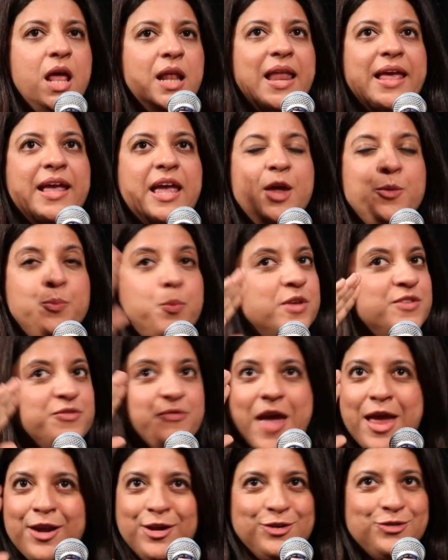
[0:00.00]
But it was
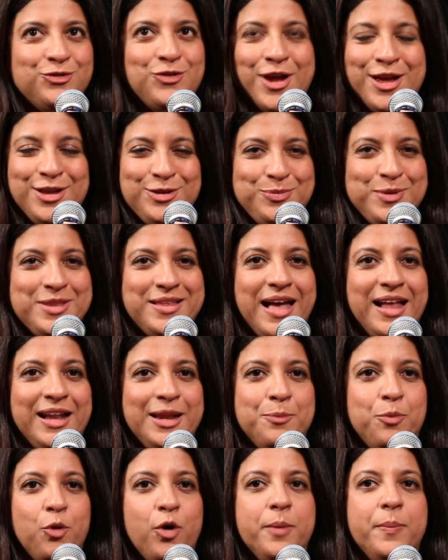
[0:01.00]
very strange with Gully
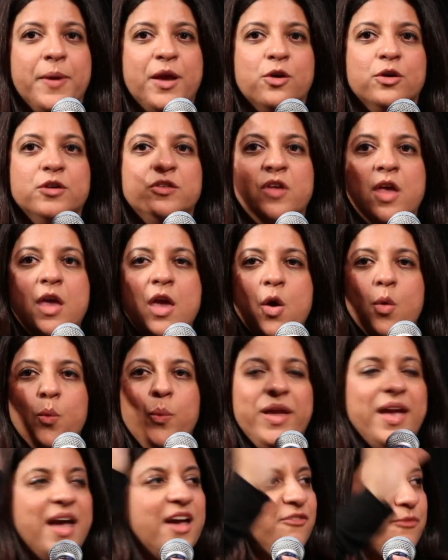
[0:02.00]
Boy because
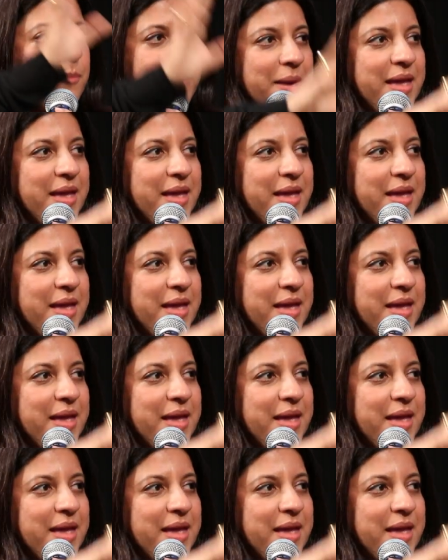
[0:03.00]
we have